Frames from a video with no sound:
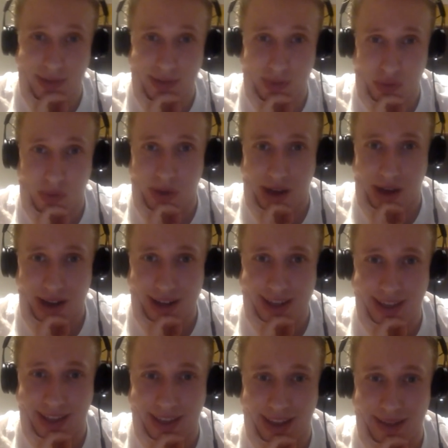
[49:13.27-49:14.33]
some more work
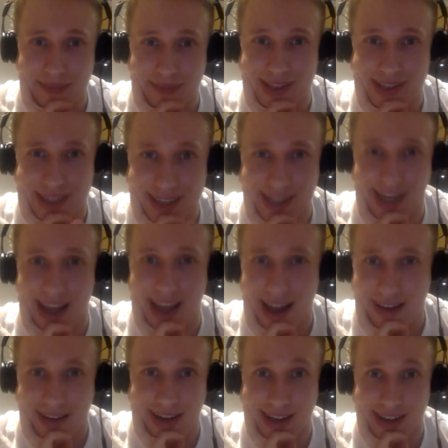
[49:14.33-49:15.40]
in that particular
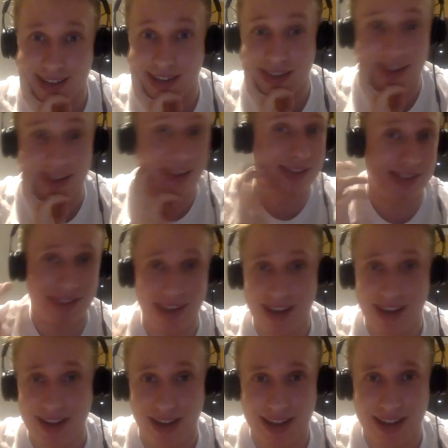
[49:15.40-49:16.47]
area, because I think, as you
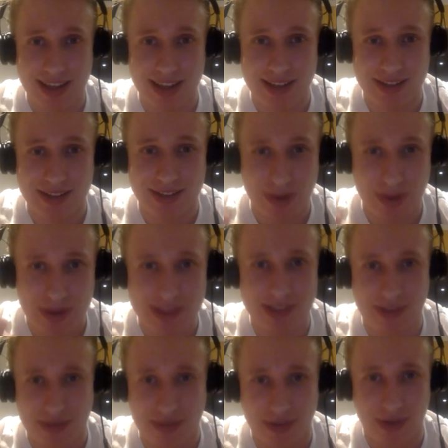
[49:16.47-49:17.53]
say, like, it's so easy
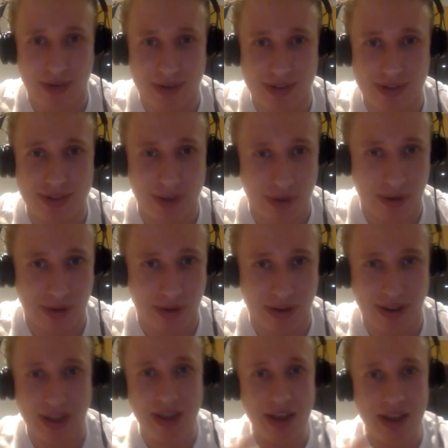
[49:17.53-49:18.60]
to focus on